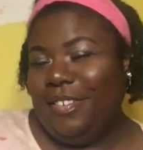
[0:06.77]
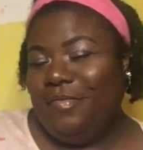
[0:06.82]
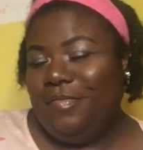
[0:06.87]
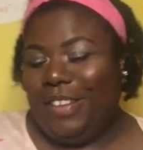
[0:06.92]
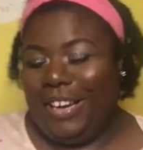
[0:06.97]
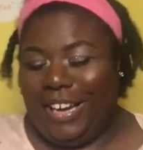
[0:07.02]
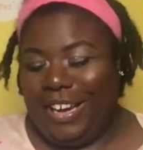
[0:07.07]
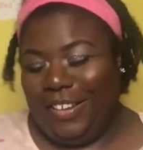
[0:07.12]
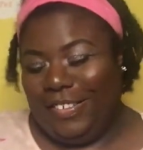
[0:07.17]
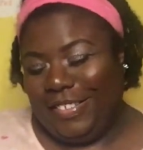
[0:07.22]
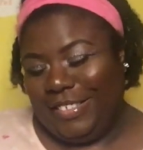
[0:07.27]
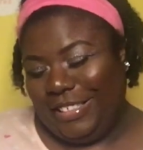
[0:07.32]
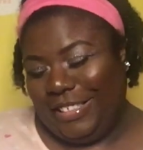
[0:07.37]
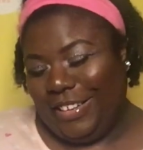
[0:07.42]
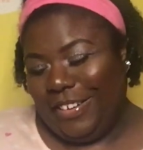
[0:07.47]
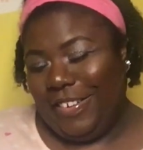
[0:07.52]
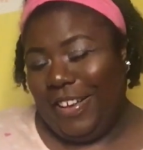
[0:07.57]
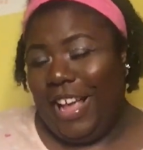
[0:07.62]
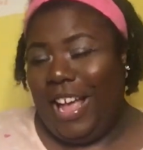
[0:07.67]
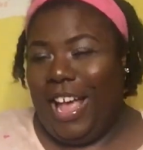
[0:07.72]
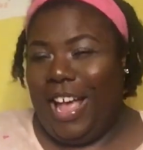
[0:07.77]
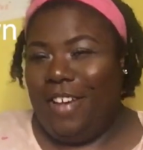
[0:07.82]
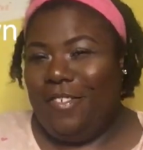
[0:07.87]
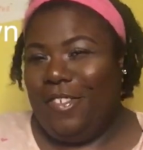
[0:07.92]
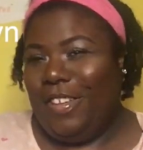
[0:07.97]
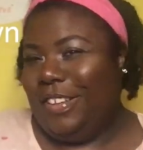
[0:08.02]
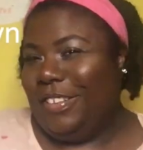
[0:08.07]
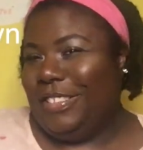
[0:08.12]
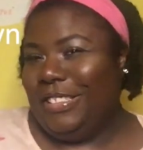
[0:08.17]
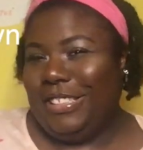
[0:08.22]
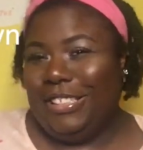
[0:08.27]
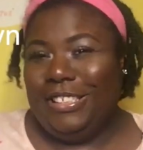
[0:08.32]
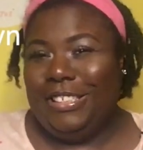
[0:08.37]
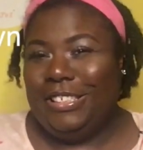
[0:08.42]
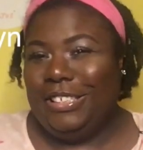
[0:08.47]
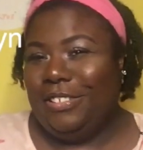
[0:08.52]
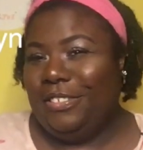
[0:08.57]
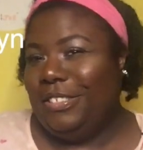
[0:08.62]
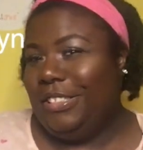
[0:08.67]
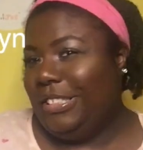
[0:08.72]
My name's Joe and welcome to the
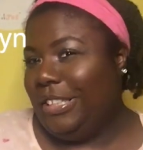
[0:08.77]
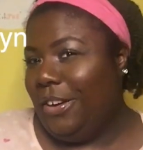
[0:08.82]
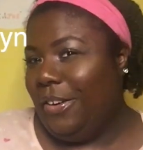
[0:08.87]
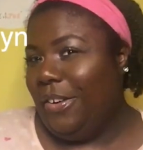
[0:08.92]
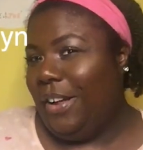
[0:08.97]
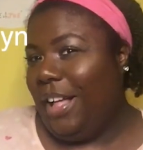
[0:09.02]
Joe Show.